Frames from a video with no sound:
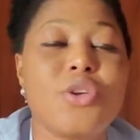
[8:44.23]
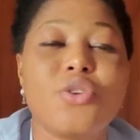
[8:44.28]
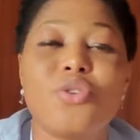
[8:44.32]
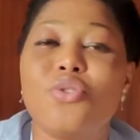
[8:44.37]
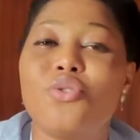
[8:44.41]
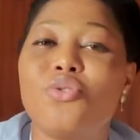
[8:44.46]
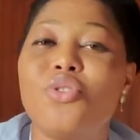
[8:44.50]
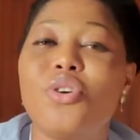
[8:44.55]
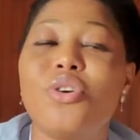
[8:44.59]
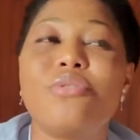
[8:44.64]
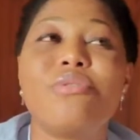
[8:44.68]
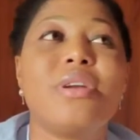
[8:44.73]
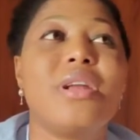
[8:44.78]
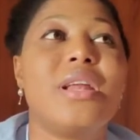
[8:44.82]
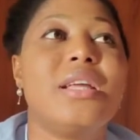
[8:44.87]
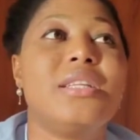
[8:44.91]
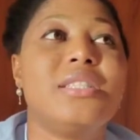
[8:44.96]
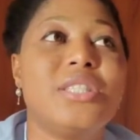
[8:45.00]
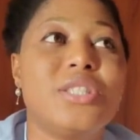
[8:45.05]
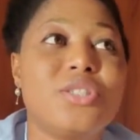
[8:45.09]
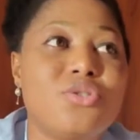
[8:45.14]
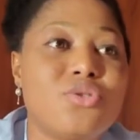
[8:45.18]
you don't really
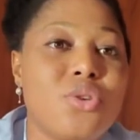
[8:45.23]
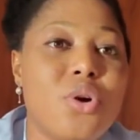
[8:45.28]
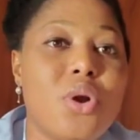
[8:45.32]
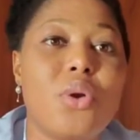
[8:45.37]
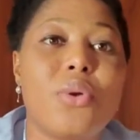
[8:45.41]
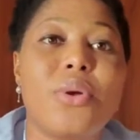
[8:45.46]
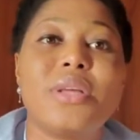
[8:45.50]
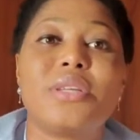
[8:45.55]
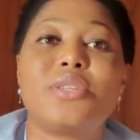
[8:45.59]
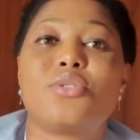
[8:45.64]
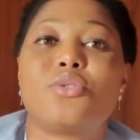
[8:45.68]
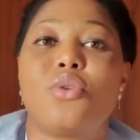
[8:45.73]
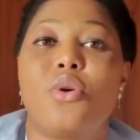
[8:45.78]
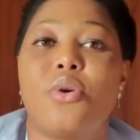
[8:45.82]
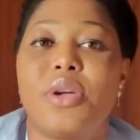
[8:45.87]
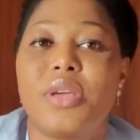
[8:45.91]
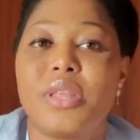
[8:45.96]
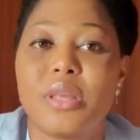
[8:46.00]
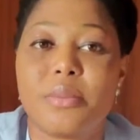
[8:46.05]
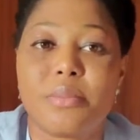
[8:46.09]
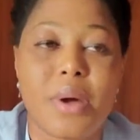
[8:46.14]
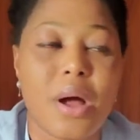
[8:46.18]
need to always
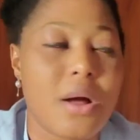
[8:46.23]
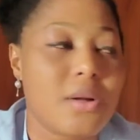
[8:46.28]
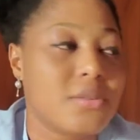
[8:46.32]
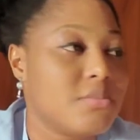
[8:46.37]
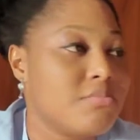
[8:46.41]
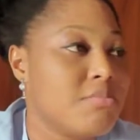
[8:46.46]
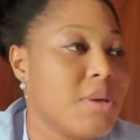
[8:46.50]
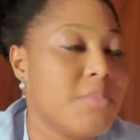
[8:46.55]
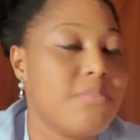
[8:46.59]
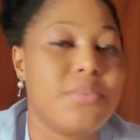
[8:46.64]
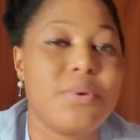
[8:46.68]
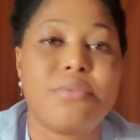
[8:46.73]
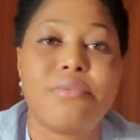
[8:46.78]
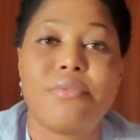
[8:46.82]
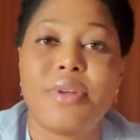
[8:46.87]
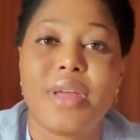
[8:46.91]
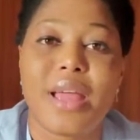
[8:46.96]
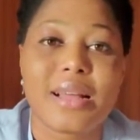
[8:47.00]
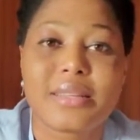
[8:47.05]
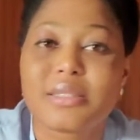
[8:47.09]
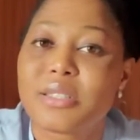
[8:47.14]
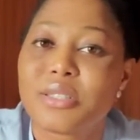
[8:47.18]
talking about maybe
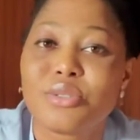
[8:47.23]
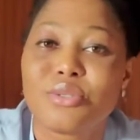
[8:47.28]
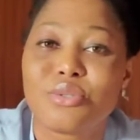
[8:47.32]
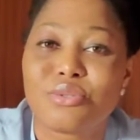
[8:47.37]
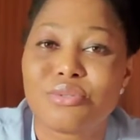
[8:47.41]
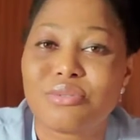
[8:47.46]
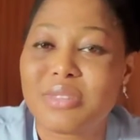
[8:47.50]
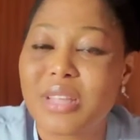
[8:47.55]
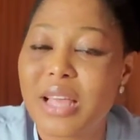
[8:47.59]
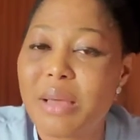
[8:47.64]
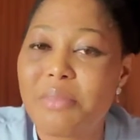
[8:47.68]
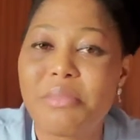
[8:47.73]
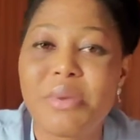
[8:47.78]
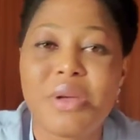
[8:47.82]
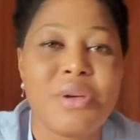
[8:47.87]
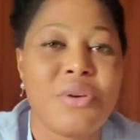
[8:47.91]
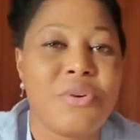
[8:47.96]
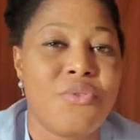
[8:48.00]
reacting to them,